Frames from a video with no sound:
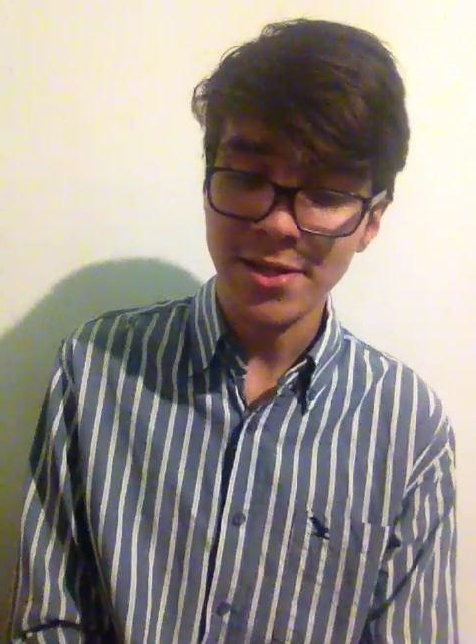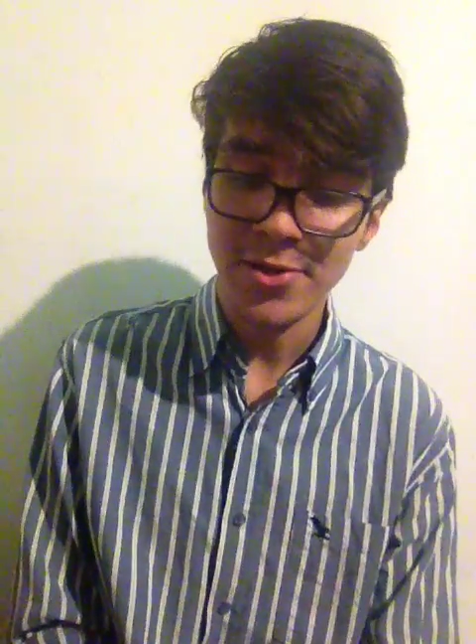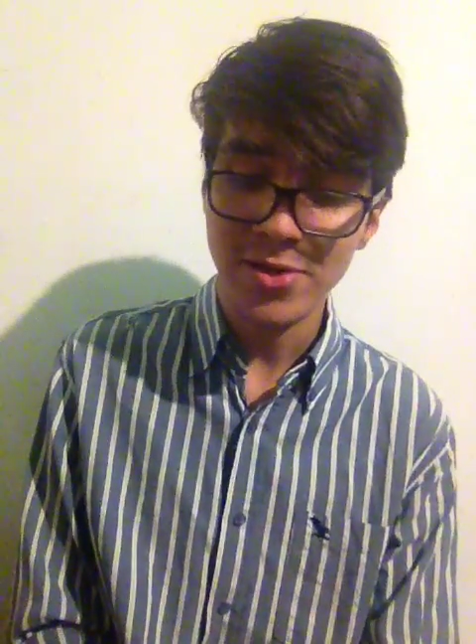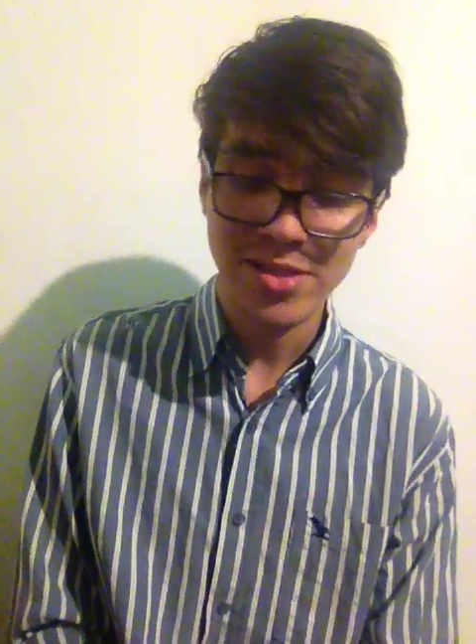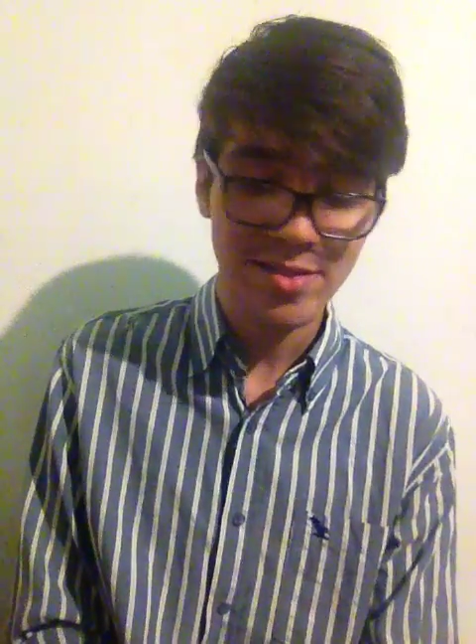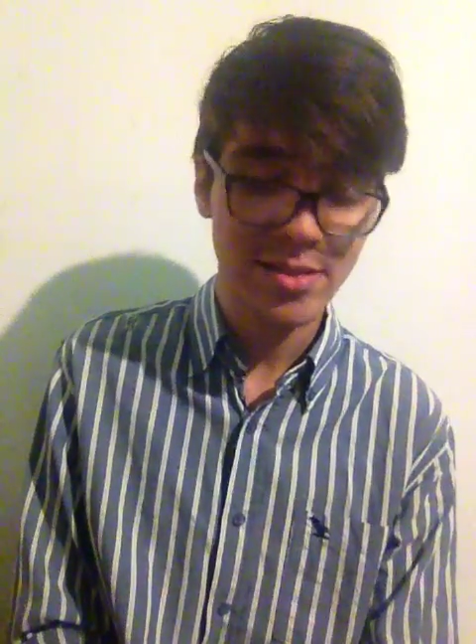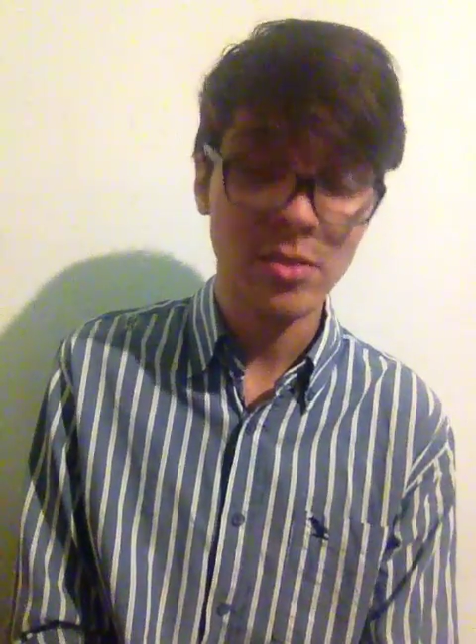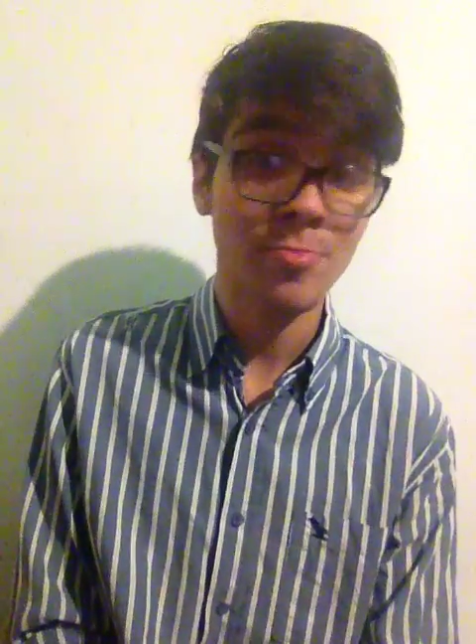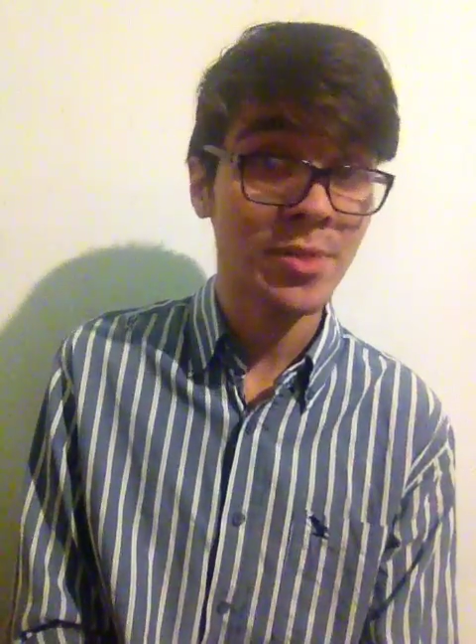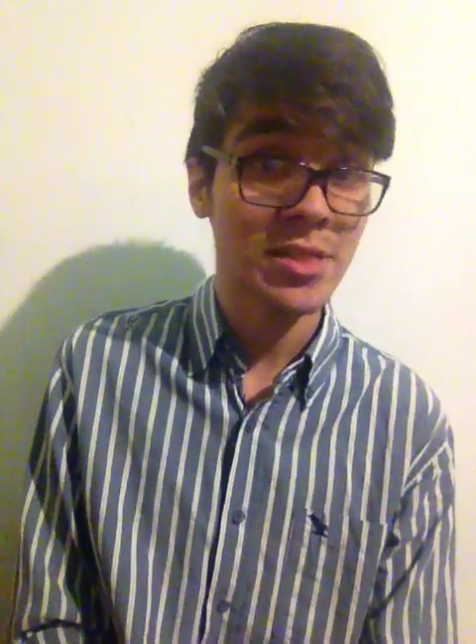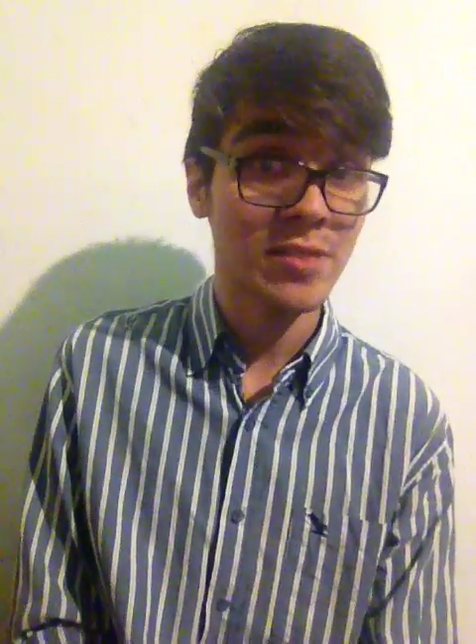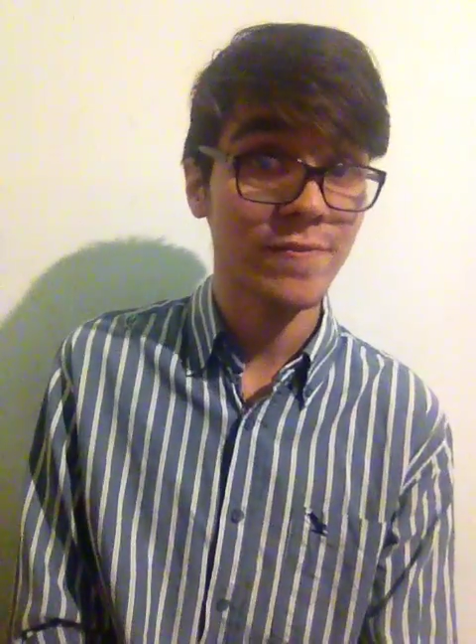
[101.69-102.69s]
know it still
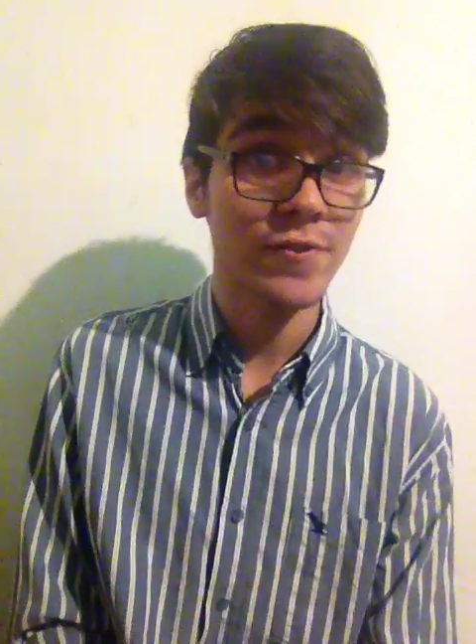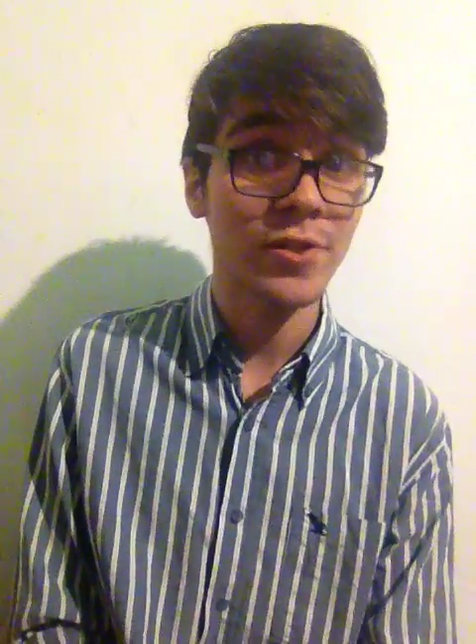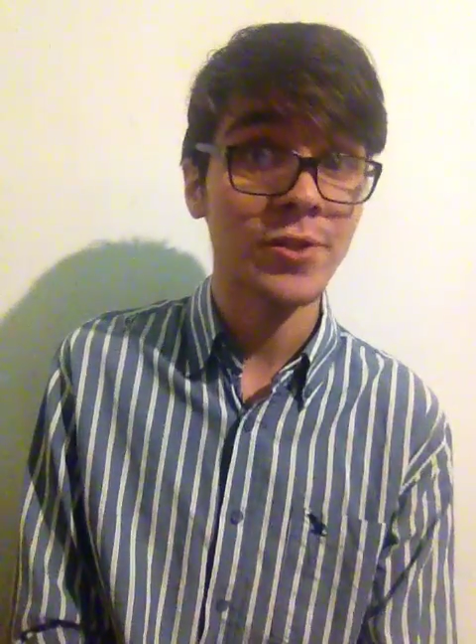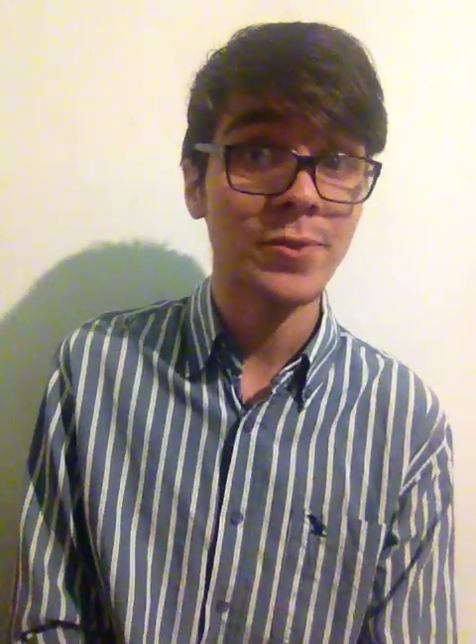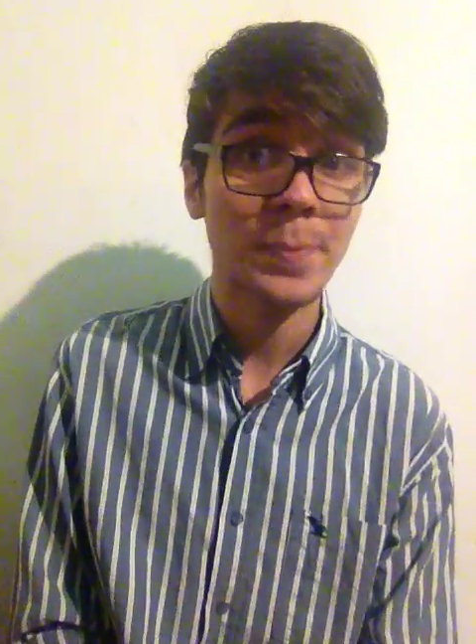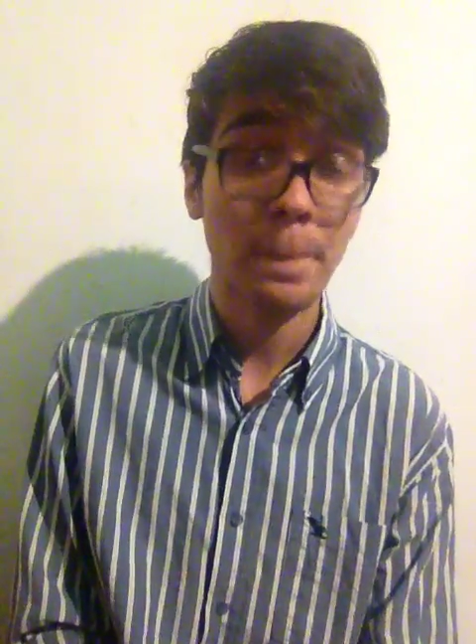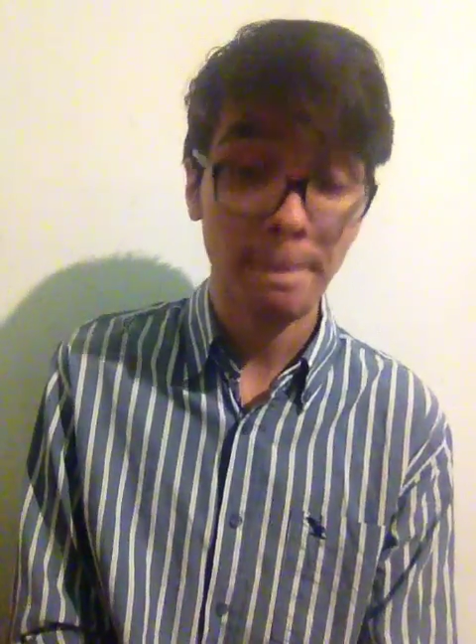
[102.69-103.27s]
beat for you,